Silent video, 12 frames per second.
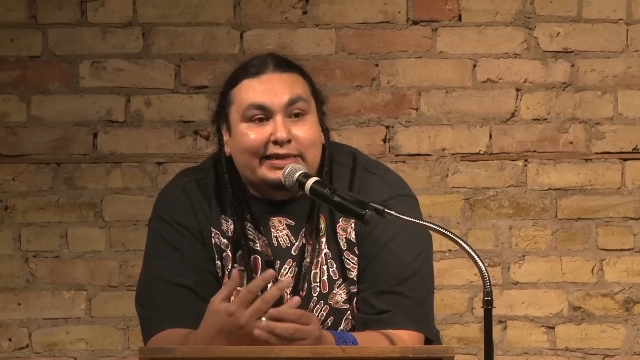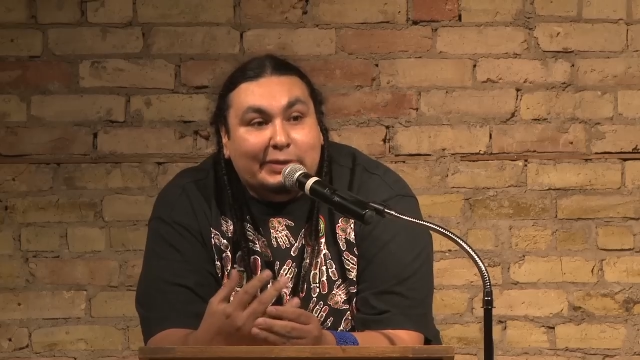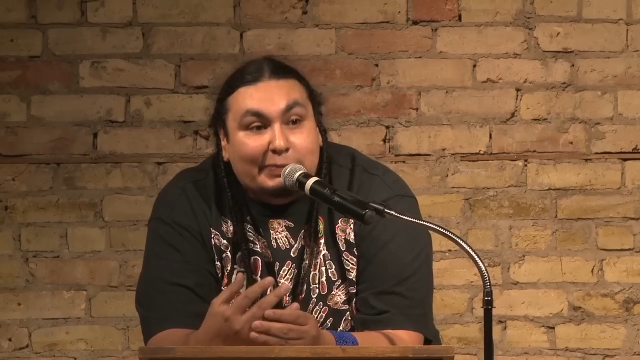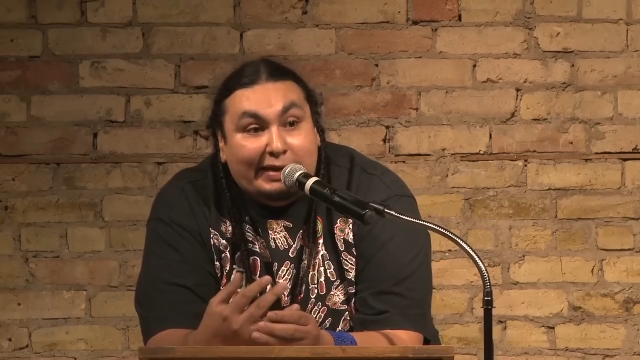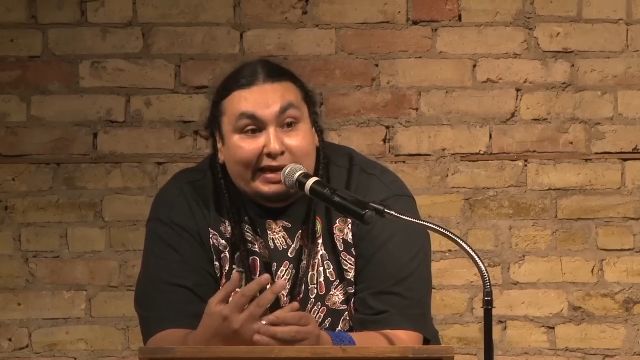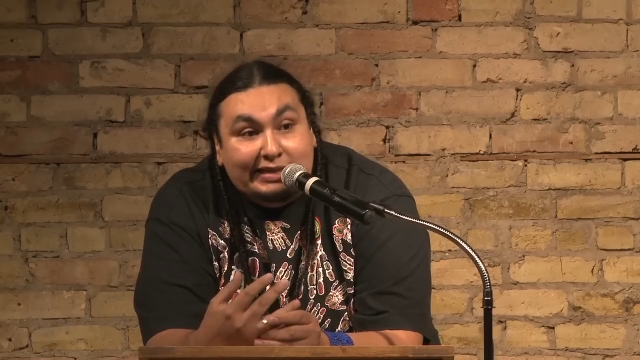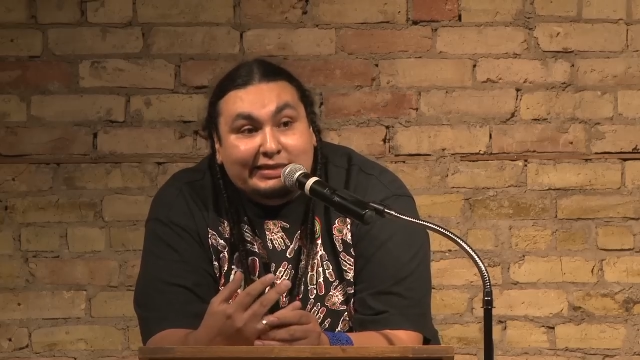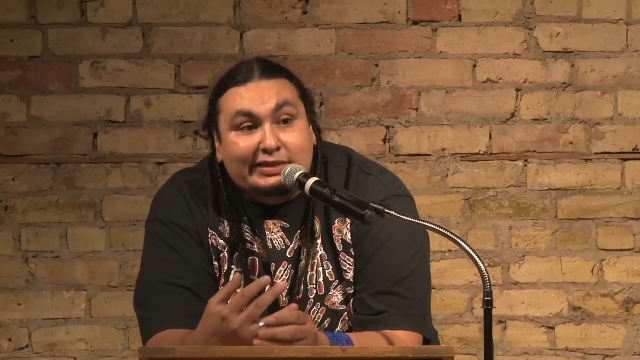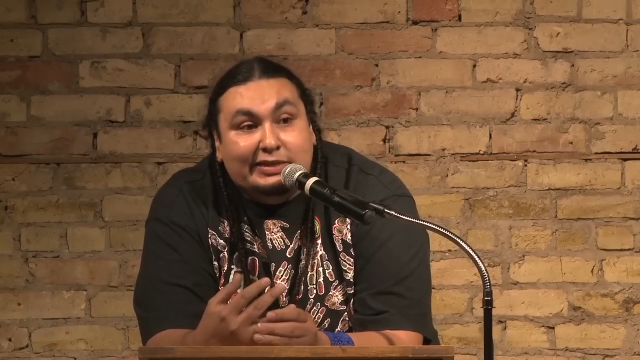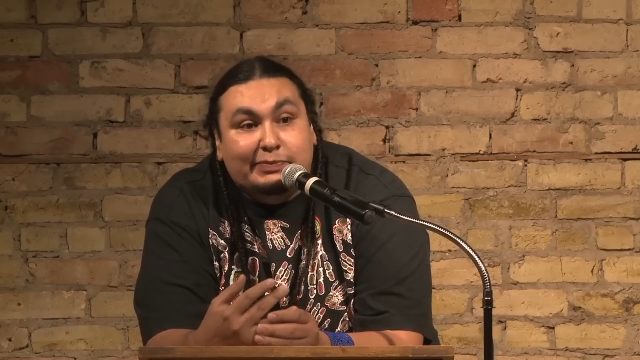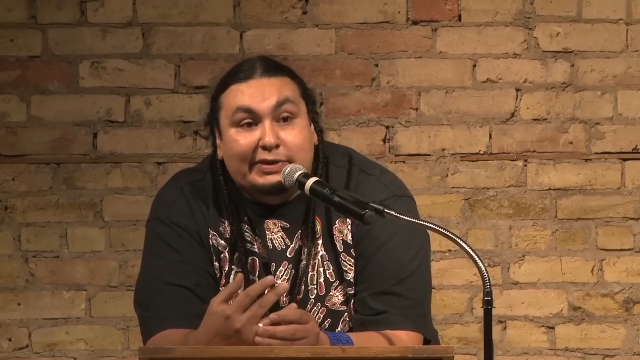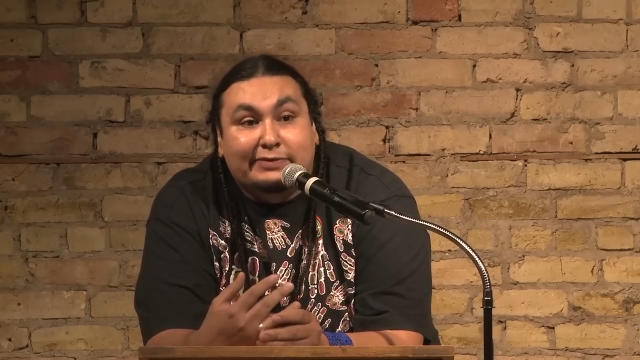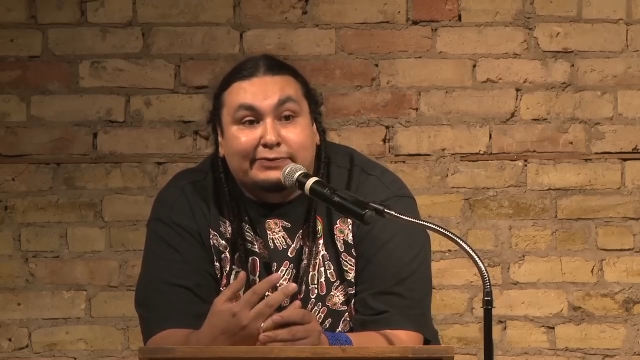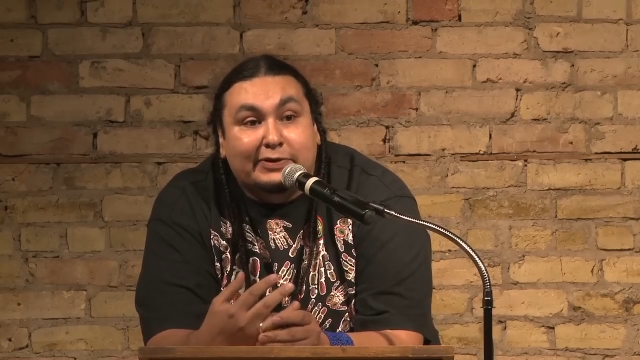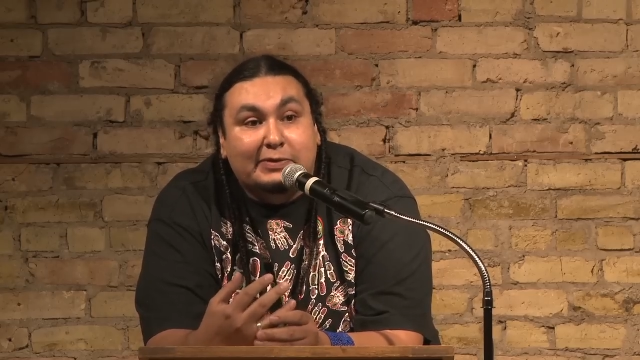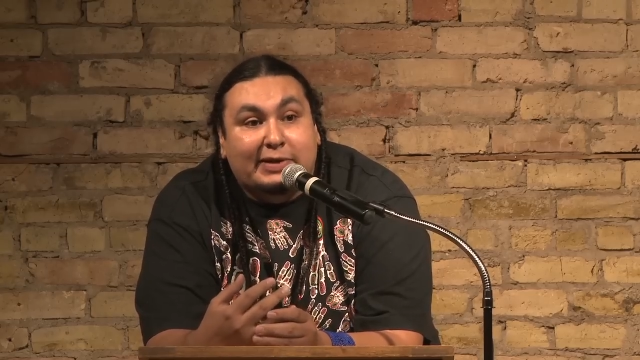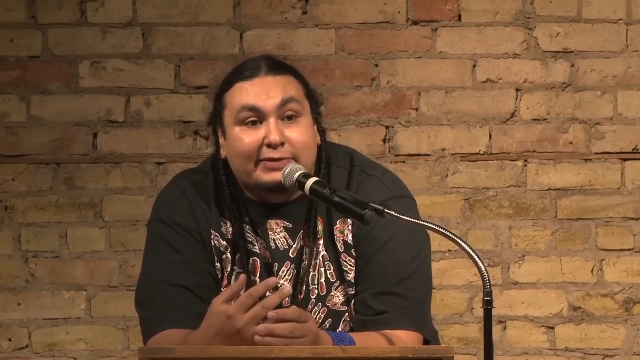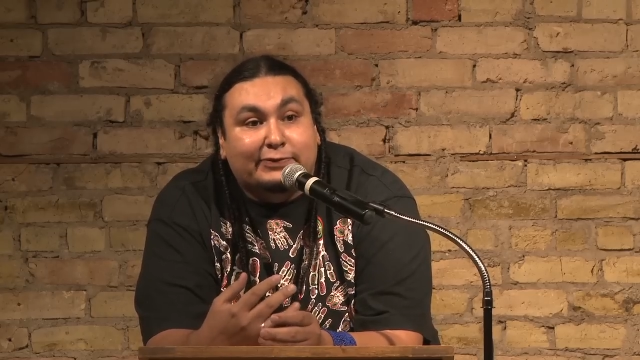It's amazing to be in
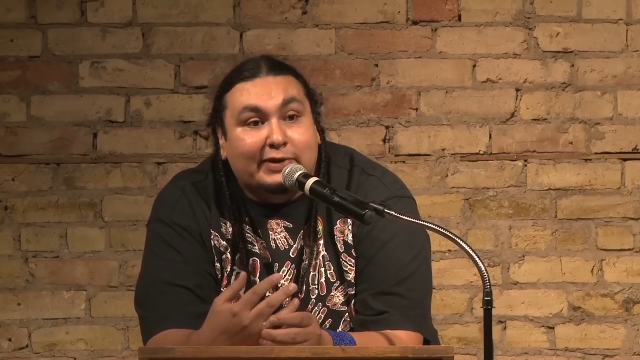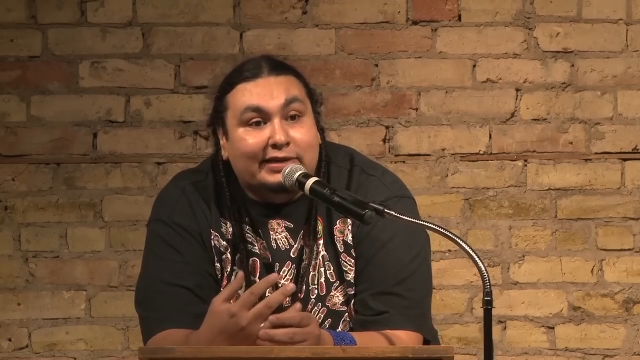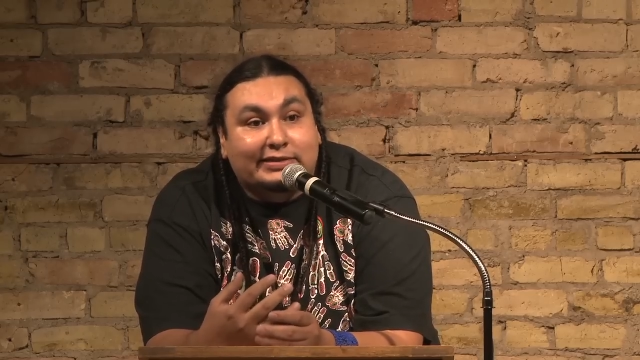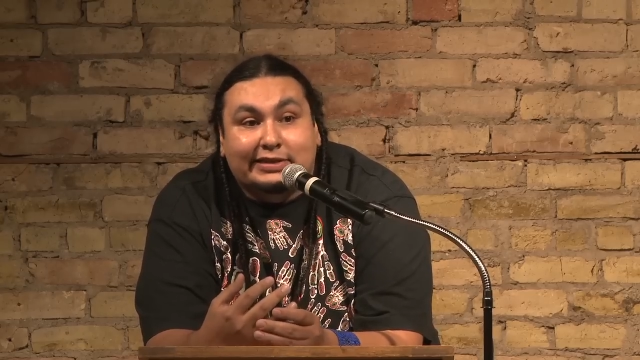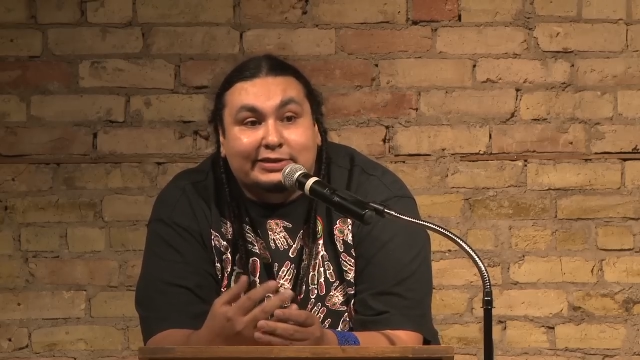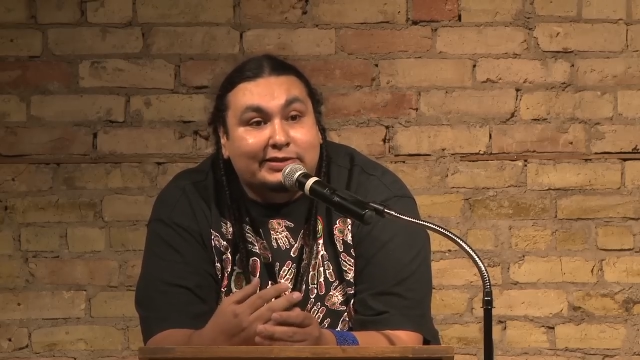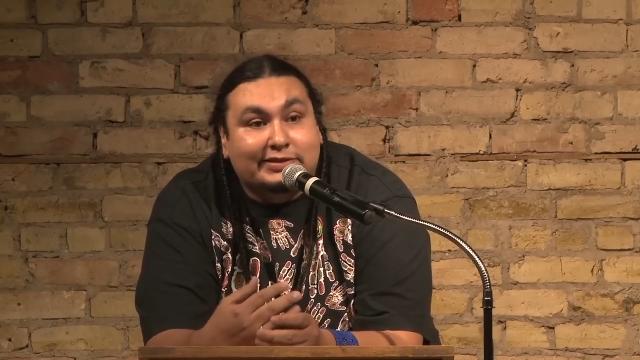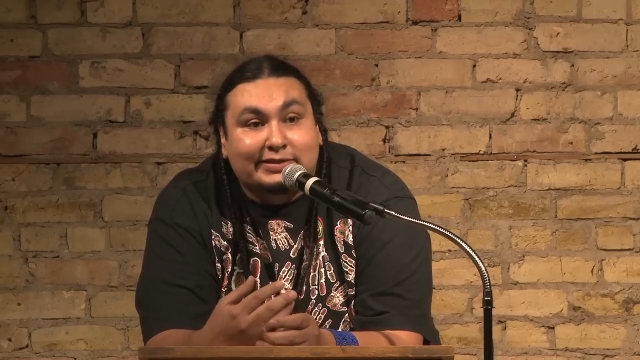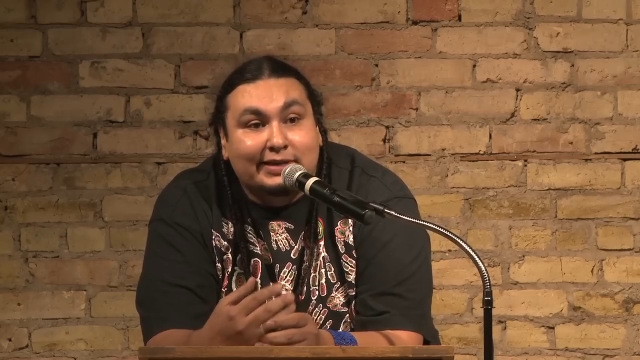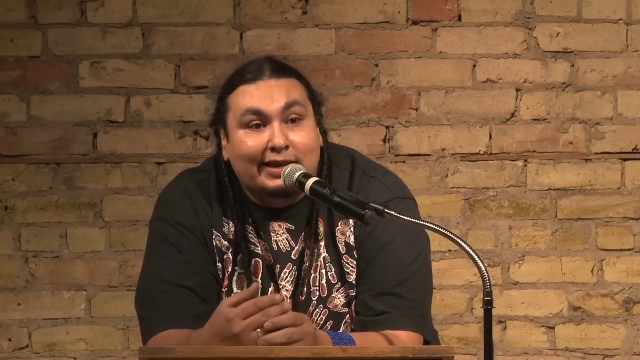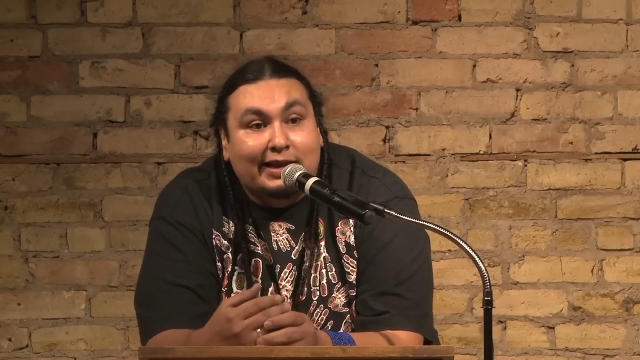front of my friends and just